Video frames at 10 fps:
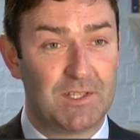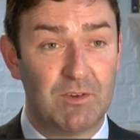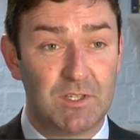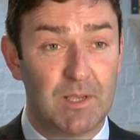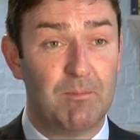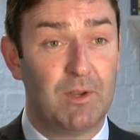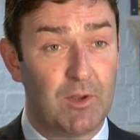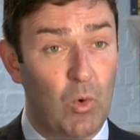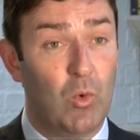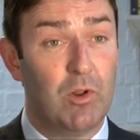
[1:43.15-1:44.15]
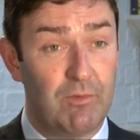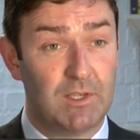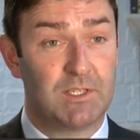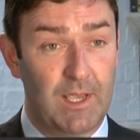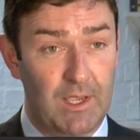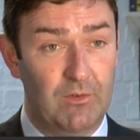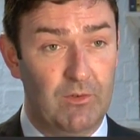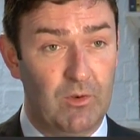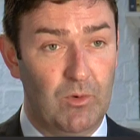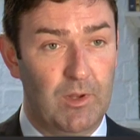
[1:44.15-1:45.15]
there is something that all of us can
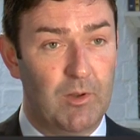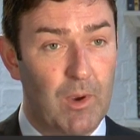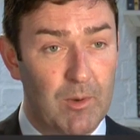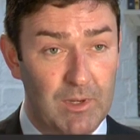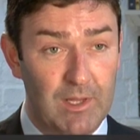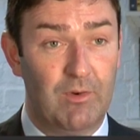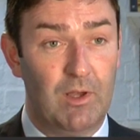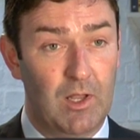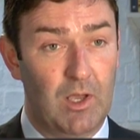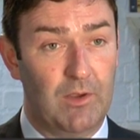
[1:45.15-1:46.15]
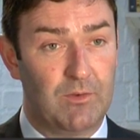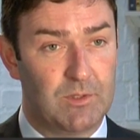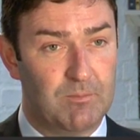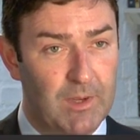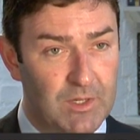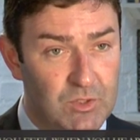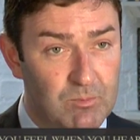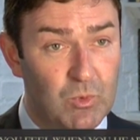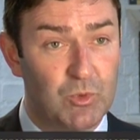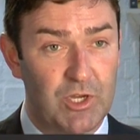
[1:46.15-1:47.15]
do in the way we live our lives and make
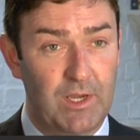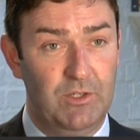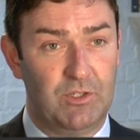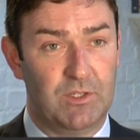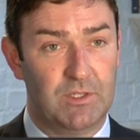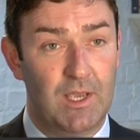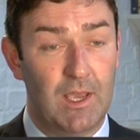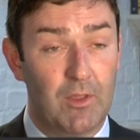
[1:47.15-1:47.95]
small changes